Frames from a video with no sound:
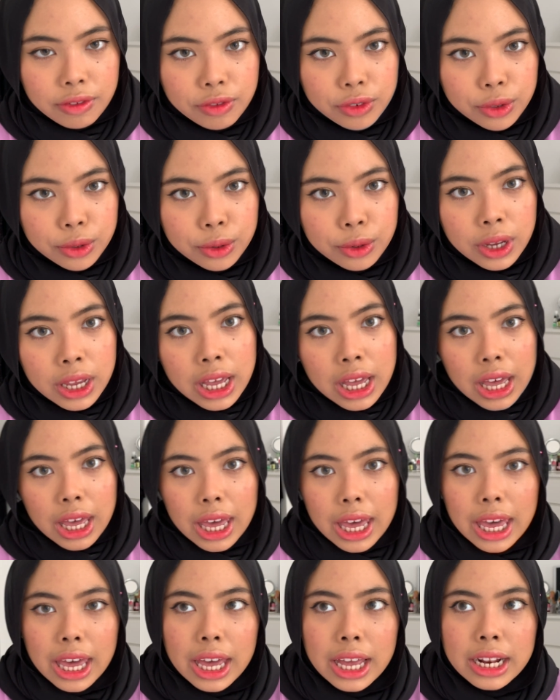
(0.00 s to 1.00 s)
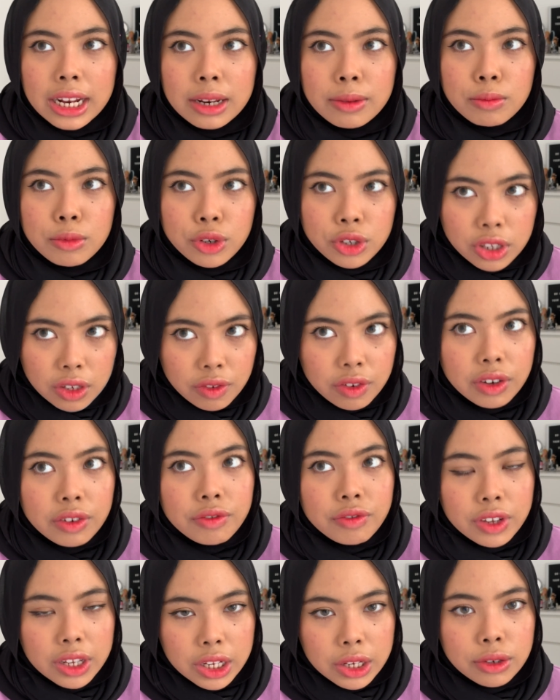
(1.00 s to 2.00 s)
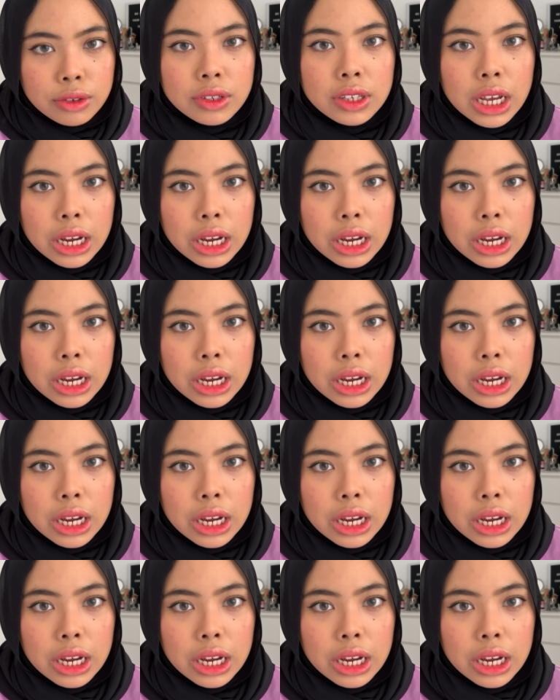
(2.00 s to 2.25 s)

Vu, and most of her videos